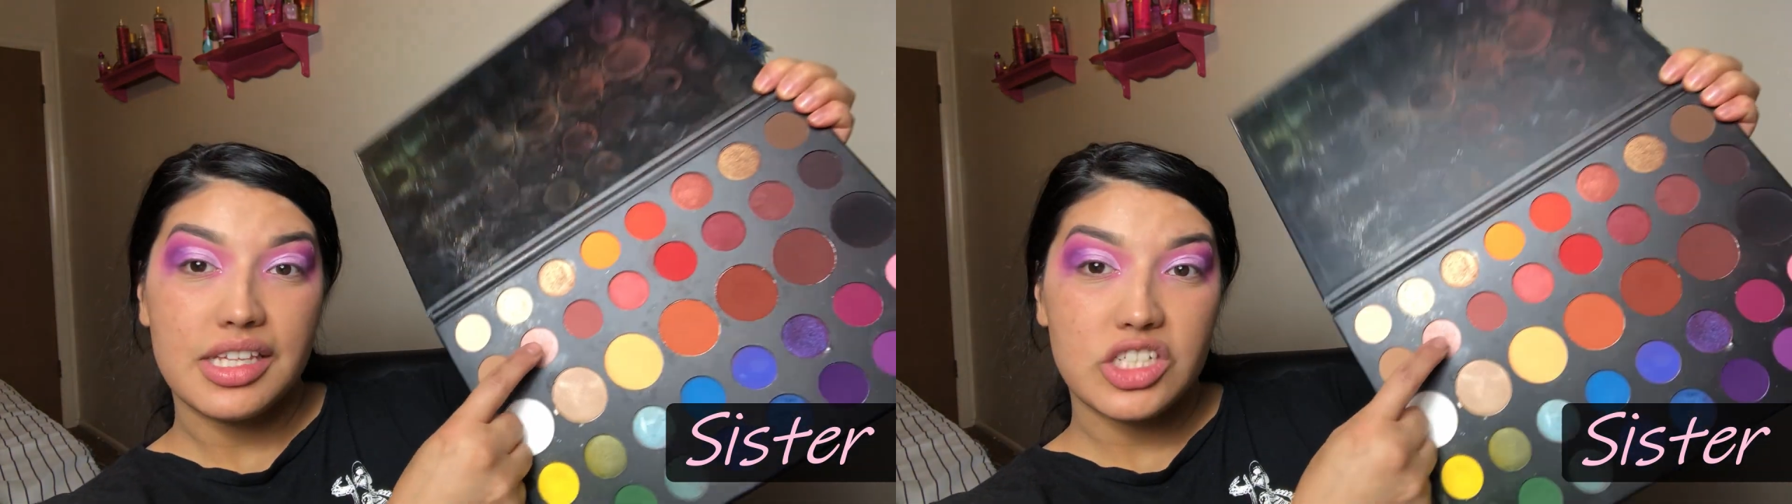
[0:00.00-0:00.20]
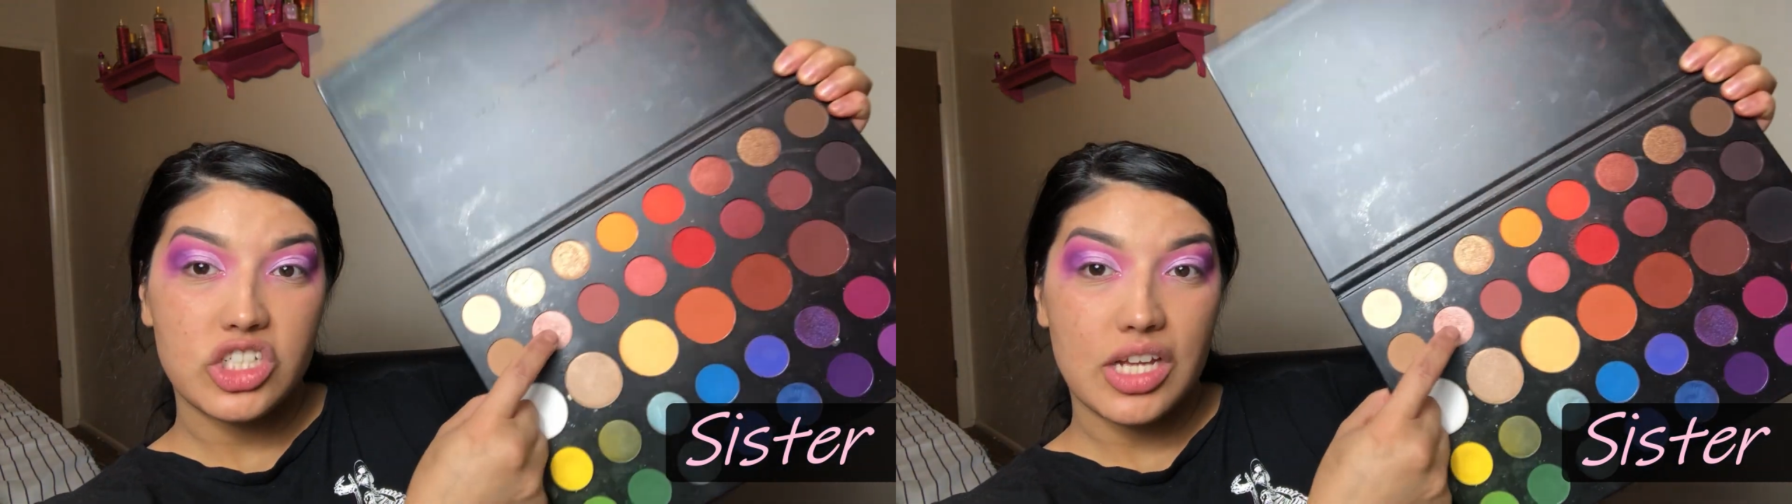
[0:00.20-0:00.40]

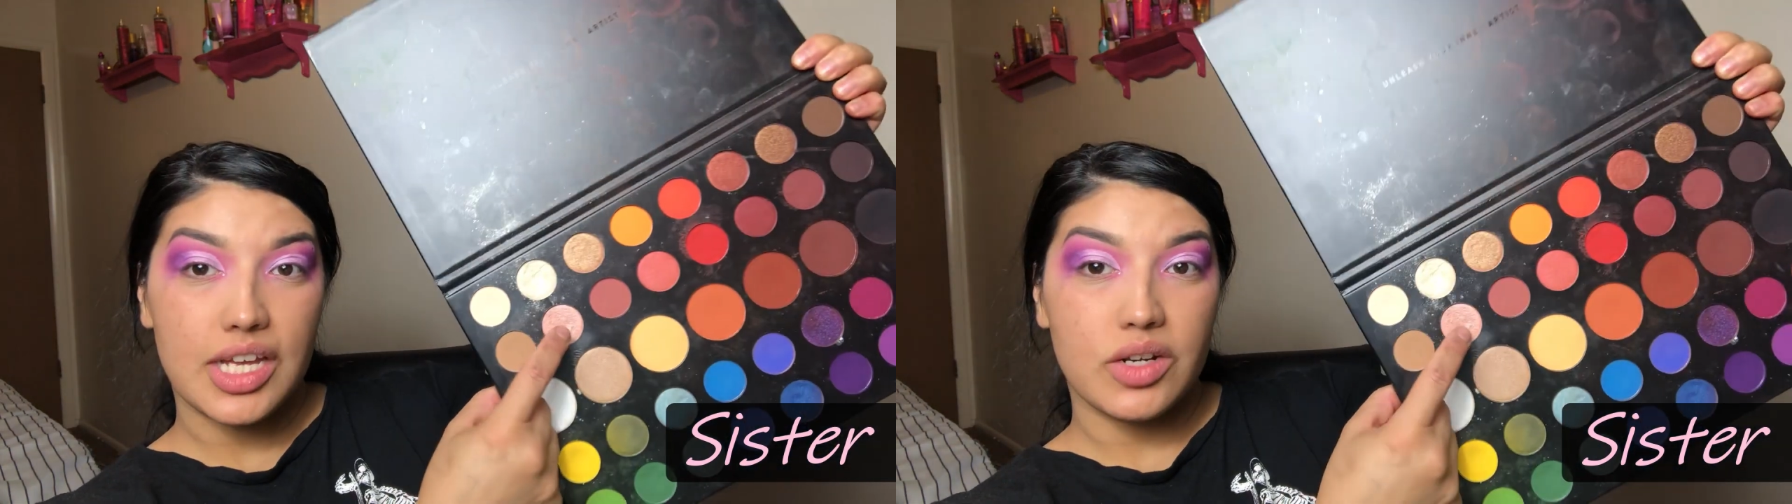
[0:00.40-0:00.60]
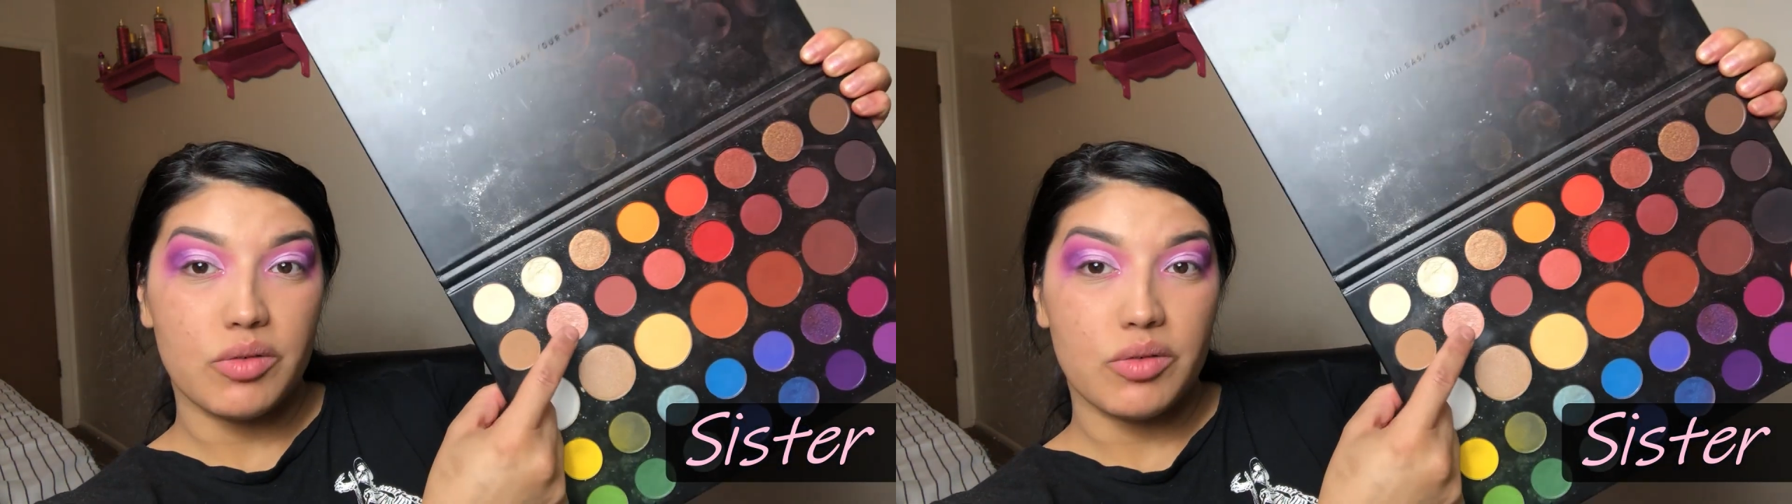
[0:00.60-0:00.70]
shade